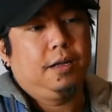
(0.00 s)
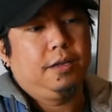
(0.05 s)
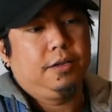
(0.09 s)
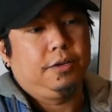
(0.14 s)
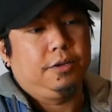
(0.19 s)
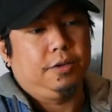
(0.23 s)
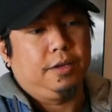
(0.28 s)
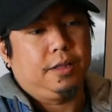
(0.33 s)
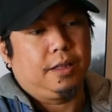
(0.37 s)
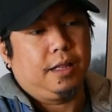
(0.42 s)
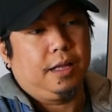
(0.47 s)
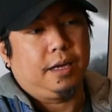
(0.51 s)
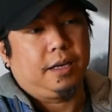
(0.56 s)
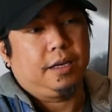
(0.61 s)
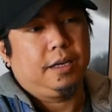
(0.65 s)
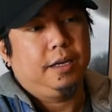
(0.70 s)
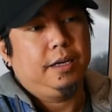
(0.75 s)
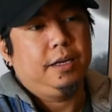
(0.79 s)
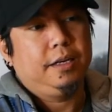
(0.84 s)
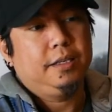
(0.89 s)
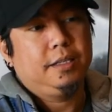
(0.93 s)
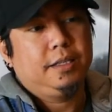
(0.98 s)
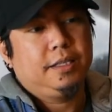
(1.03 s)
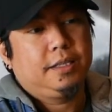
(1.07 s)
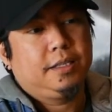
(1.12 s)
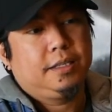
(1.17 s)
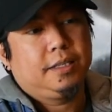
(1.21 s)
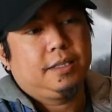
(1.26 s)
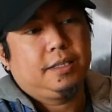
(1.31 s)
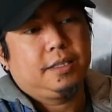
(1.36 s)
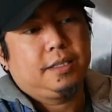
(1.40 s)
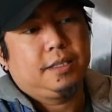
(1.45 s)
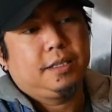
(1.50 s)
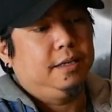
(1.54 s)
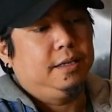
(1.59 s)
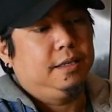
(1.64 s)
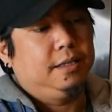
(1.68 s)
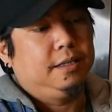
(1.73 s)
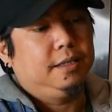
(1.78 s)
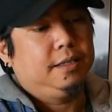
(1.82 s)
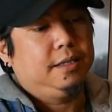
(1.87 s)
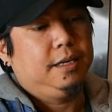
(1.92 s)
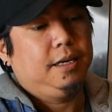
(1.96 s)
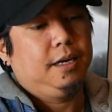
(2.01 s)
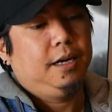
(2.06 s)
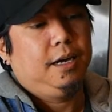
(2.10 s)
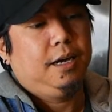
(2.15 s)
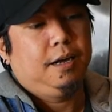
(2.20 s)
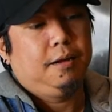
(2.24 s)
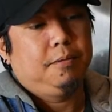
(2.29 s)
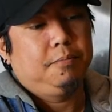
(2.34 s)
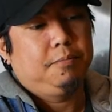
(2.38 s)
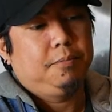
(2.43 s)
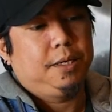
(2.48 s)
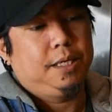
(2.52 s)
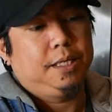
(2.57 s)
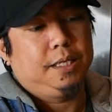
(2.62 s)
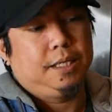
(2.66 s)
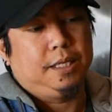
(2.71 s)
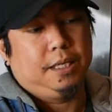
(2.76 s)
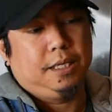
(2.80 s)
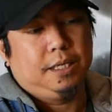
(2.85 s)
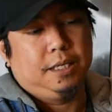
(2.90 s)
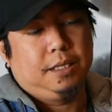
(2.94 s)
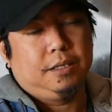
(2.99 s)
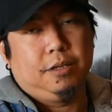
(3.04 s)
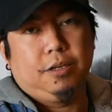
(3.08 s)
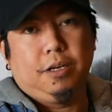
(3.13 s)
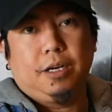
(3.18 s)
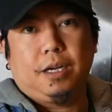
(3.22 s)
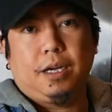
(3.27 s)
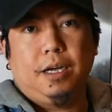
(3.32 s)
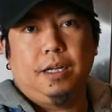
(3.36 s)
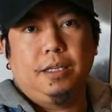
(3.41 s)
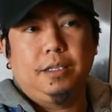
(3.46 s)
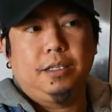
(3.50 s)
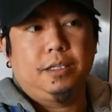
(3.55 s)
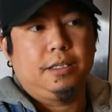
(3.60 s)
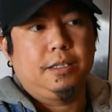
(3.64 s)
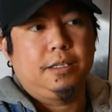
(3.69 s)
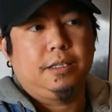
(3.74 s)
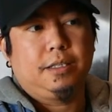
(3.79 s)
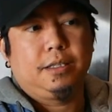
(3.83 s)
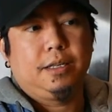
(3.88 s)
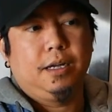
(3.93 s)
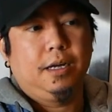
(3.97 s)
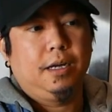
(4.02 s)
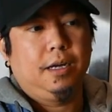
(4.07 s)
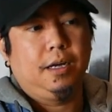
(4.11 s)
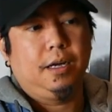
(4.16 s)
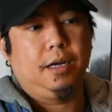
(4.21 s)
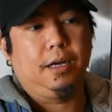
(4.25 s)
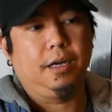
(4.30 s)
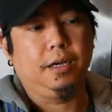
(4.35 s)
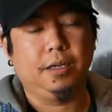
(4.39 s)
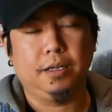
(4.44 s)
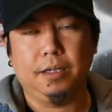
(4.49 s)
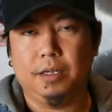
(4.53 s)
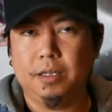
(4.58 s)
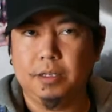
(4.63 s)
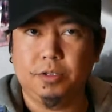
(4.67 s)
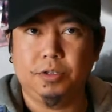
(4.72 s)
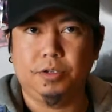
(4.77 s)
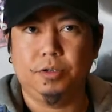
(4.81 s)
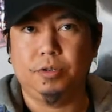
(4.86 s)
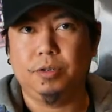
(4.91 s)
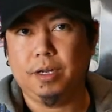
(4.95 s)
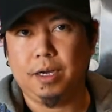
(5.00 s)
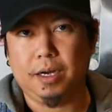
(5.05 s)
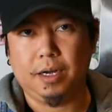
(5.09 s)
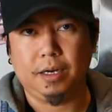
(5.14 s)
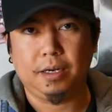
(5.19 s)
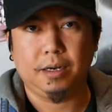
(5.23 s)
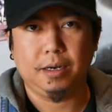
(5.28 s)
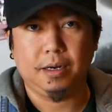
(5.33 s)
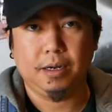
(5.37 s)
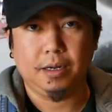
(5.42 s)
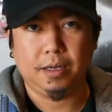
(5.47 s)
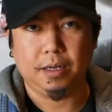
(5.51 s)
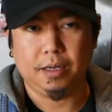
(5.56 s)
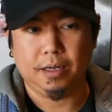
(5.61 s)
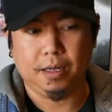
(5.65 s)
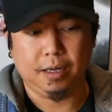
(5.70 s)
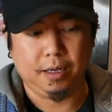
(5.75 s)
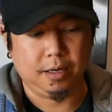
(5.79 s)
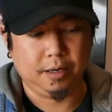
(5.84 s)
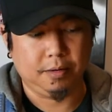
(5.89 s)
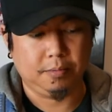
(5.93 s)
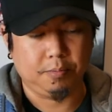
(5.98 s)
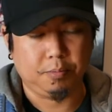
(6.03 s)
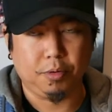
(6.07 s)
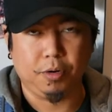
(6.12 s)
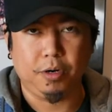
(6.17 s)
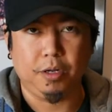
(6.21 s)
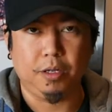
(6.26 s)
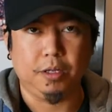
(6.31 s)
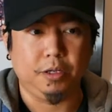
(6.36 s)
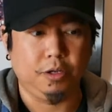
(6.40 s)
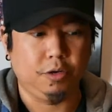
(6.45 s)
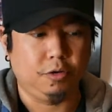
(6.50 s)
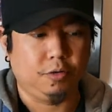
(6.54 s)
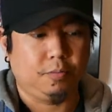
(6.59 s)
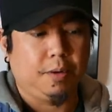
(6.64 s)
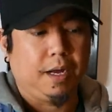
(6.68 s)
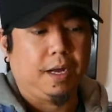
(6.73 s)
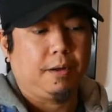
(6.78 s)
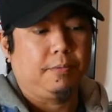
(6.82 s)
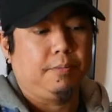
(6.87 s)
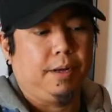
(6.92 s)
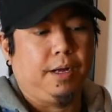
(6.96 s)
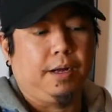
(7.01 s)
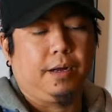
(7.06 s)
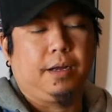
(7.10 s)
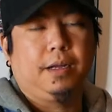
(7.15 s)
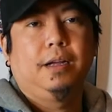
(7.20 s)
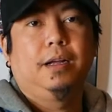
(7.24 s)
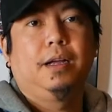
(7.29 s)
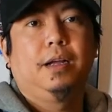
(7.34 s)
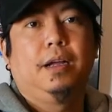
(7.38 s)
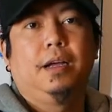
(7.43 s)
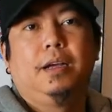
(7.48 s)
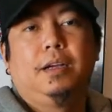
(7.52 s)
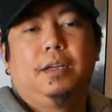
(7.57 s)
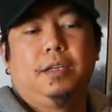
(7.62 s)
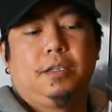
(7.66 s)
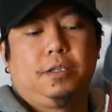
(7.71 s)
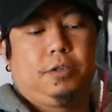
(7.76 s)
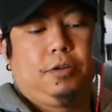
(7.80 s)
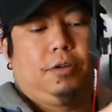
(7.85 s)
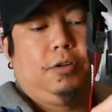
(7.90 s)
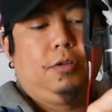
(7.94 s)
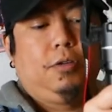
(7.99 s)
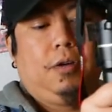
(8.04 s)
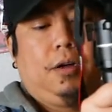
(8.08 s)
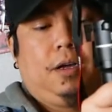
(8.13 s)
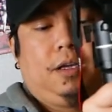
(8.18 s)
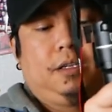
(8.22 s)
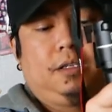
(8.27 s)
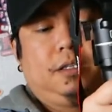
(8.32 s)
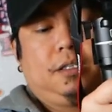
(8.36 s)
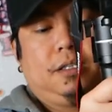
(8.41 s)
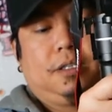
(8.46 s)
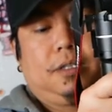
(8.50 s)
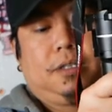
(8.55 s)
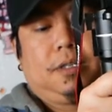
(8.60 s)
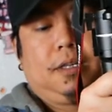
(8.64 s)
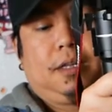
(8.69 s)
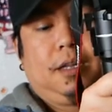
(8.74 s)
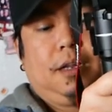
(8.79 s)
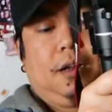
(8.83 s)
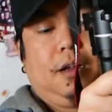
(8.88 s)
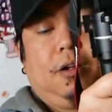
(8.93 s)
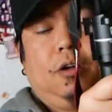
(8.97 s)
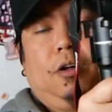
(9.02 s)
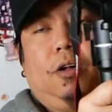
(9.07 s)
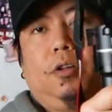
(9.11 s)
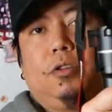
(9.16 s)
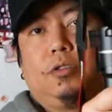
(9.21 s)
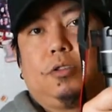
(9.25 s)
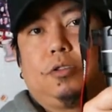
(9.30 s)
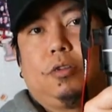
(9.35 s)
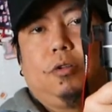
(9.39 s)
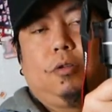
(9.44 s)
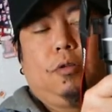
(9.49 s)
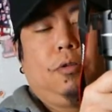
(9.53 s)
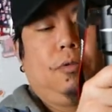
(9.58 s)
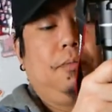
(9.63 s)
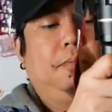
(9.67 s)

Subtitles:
do it like this, easy peasy. So you can just do that and put it in your backpack. So I just also